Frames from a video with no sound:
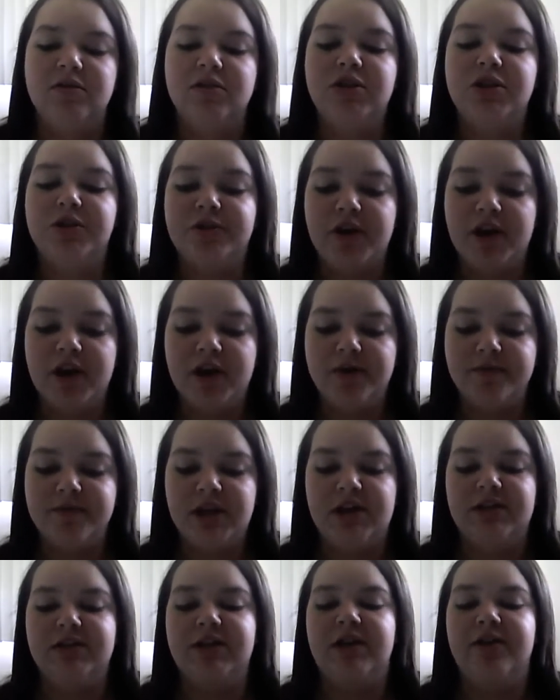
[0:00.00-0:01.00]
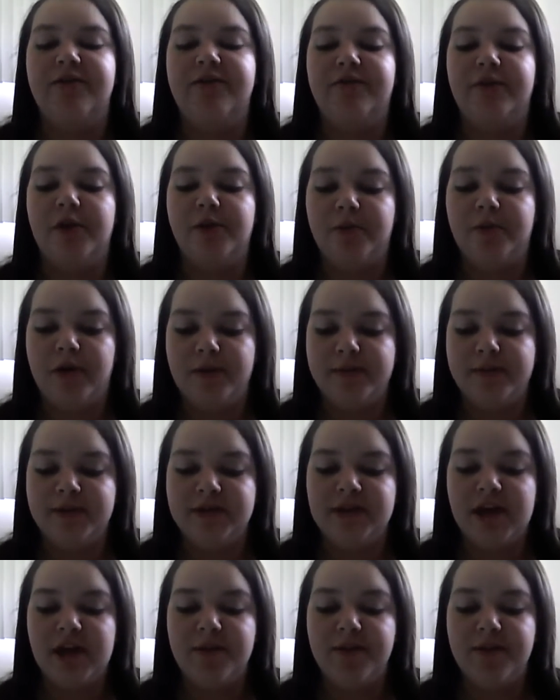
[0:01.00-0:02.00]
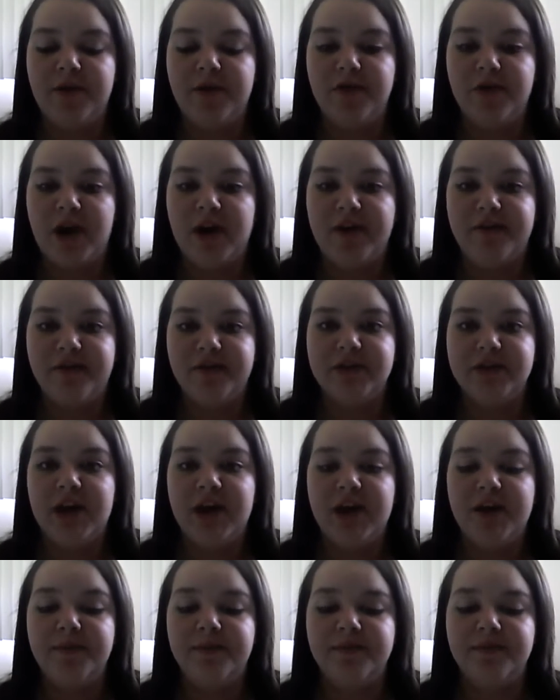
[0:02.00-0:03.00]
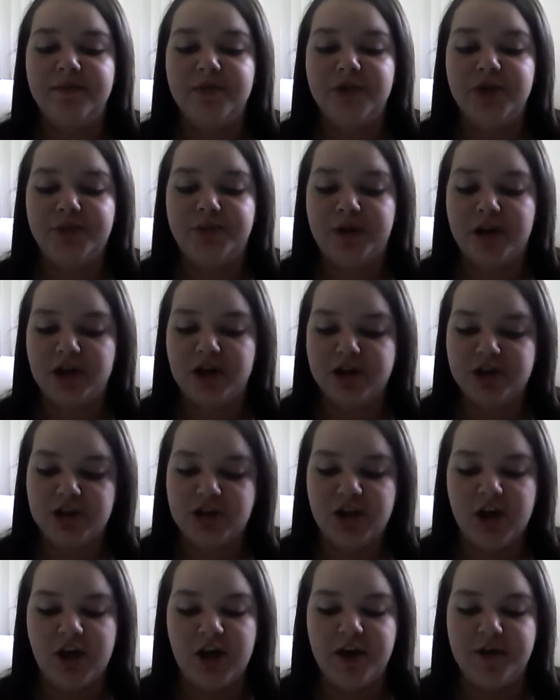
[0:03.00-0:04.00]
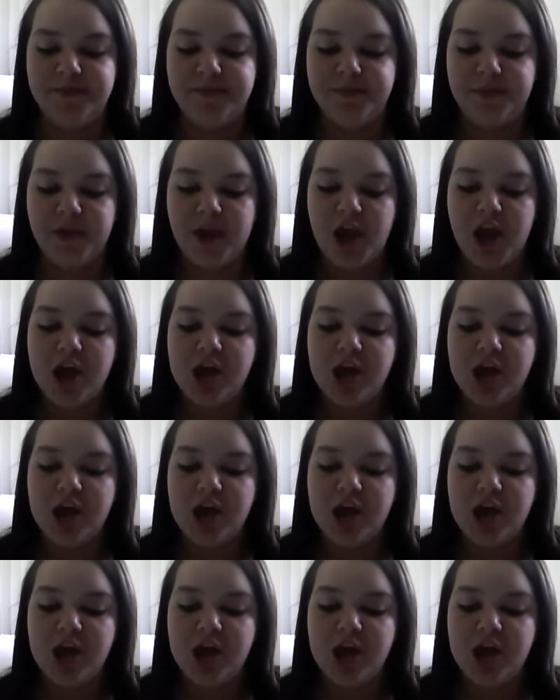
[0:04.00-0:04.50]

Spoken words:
tutoring objective, appointment time, arrival time, departure time.